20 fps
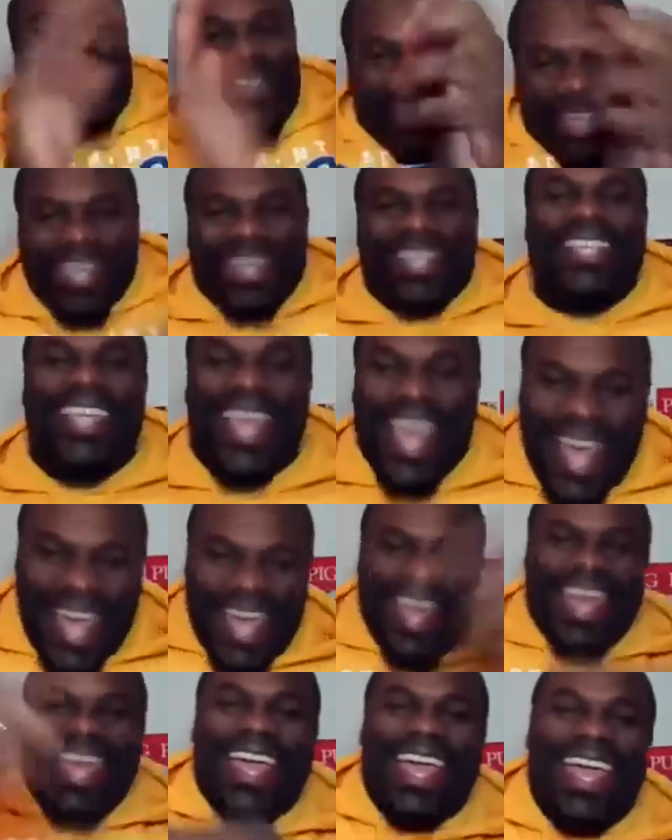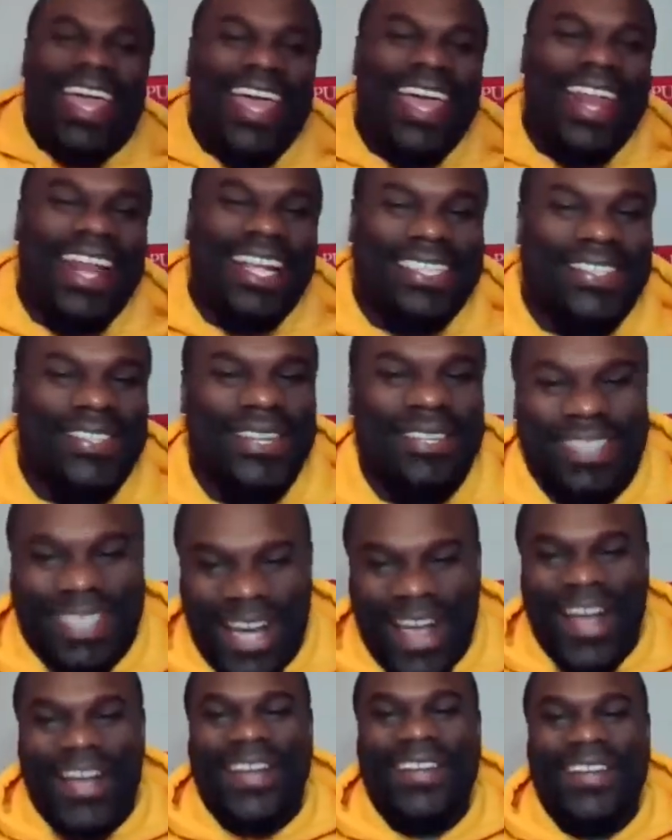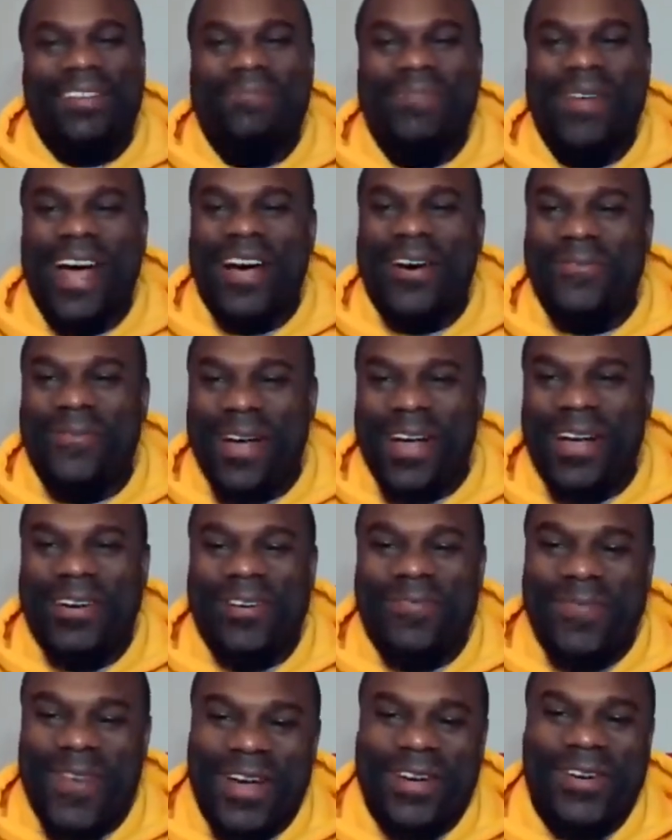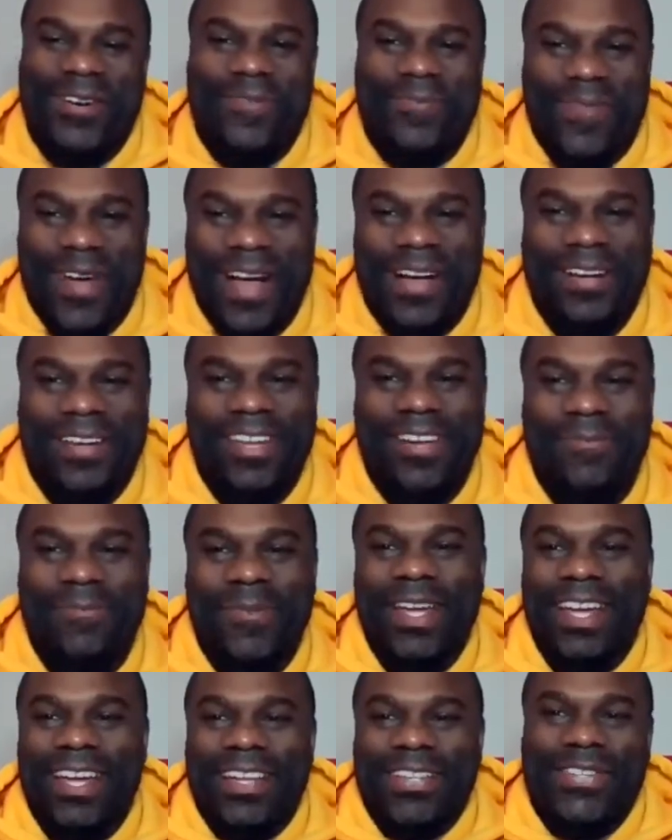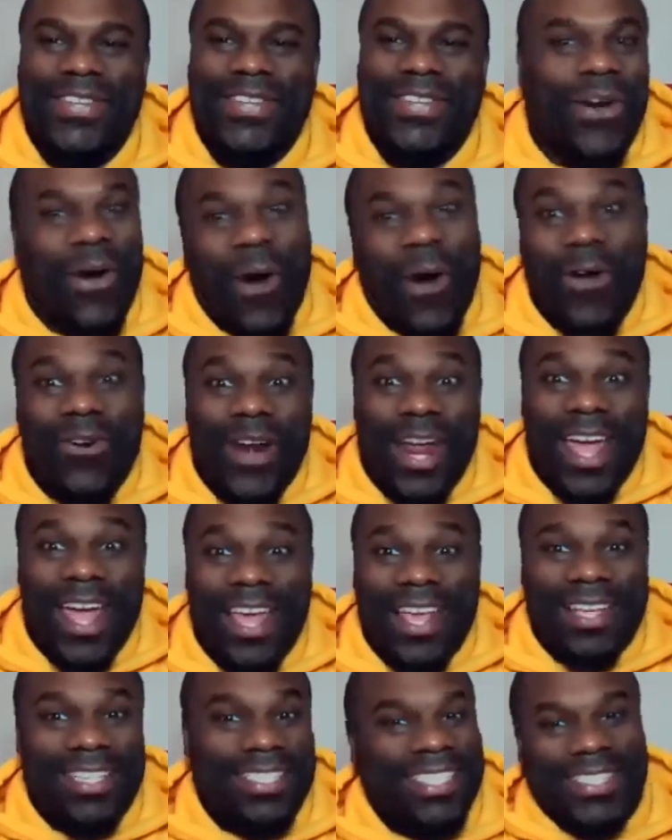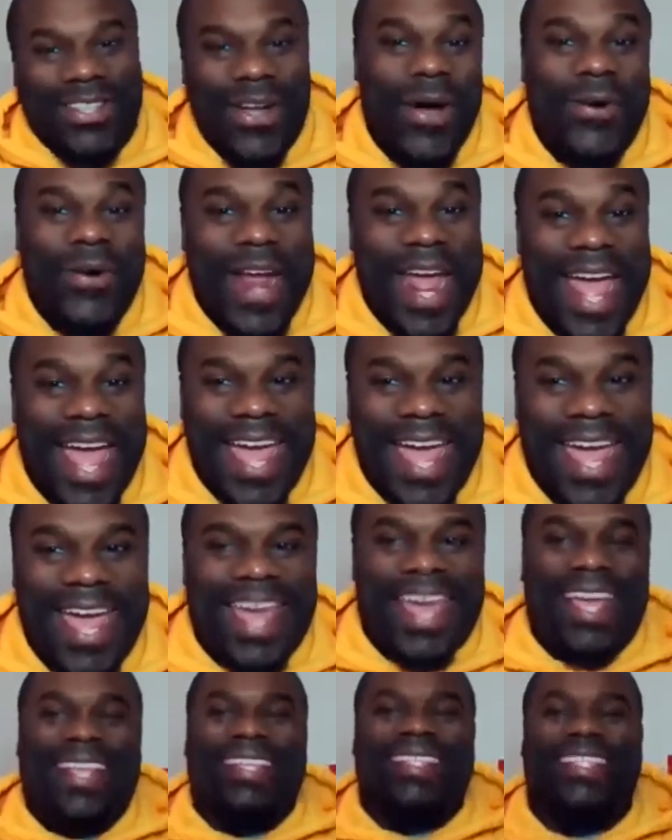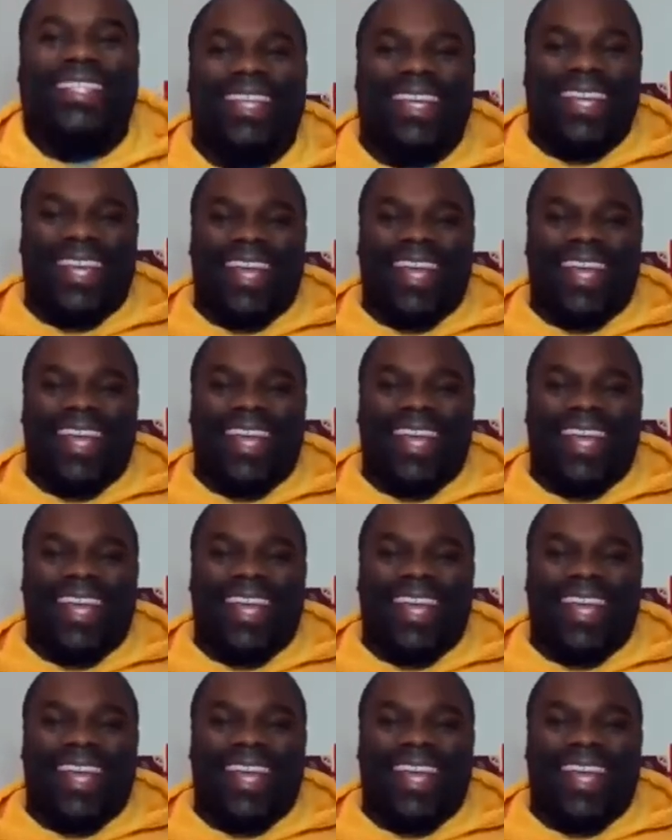Yeah, that's what I'm talking about. Welcome, welcome, welcome to Corey's Stories.